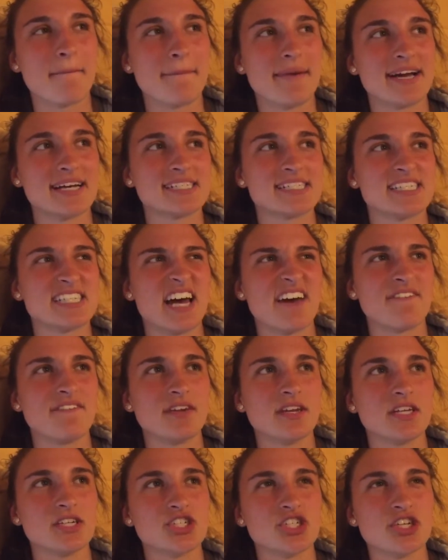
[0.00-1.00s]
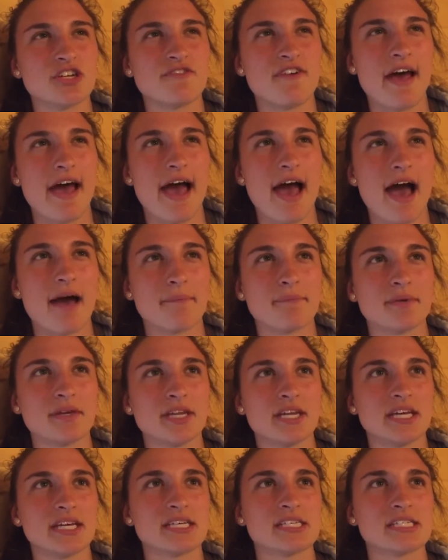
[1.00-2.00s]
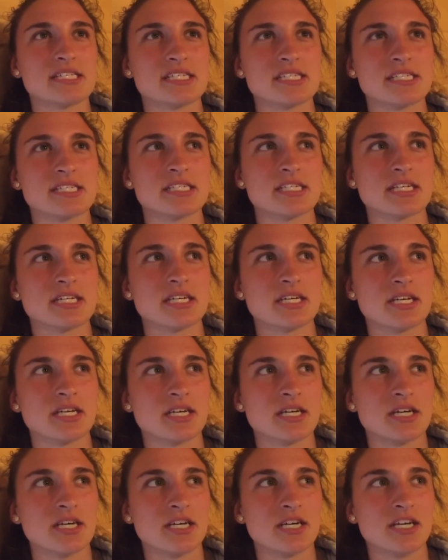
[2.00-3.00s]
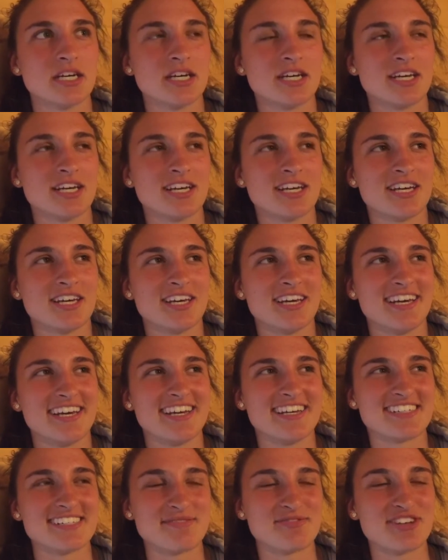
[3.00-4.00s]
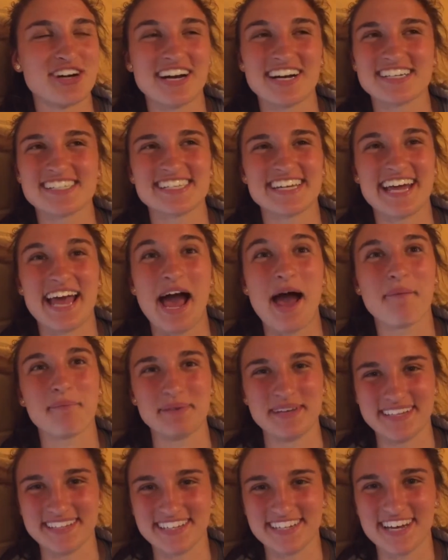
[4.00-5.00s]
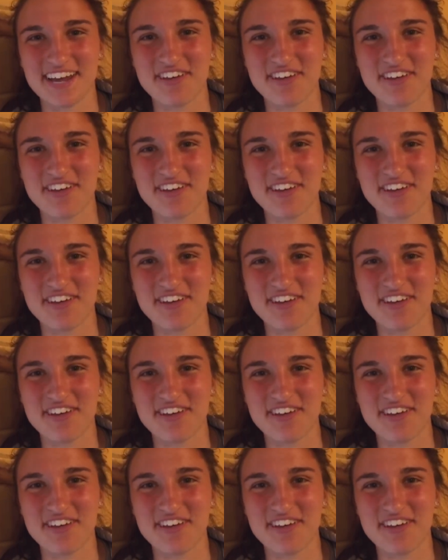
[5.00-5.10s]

My, my definition of happiness is, I'm trying not to say happy in the